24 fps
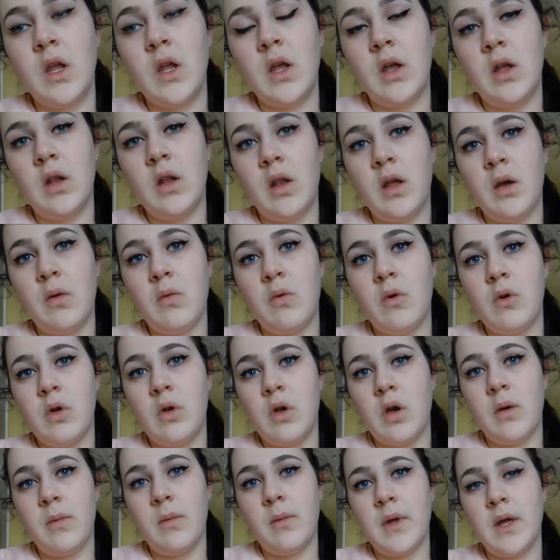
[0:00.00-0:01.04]
And I
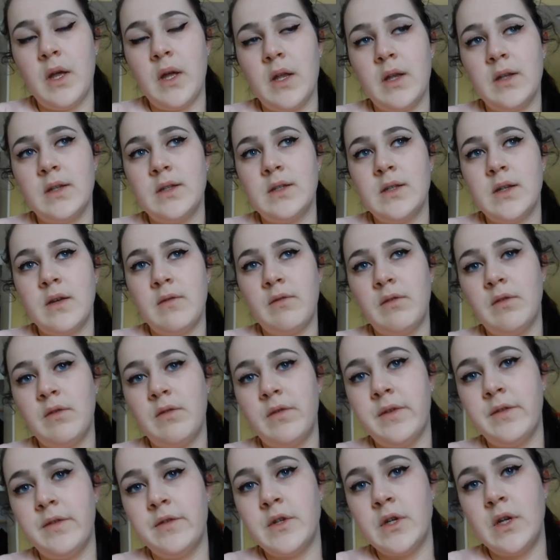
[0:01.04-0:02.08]
woke up at
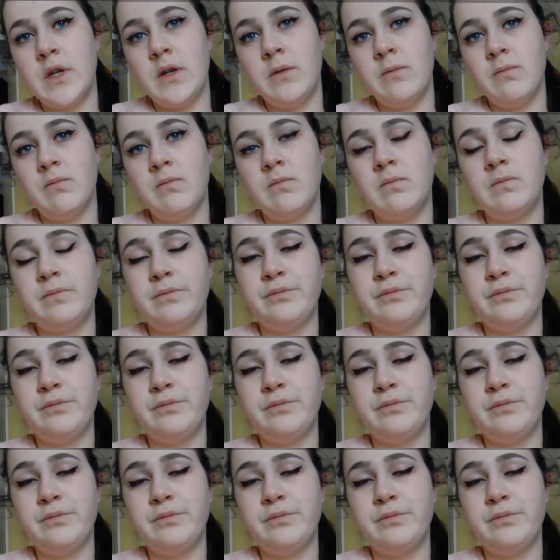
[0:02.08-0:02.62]
7:15.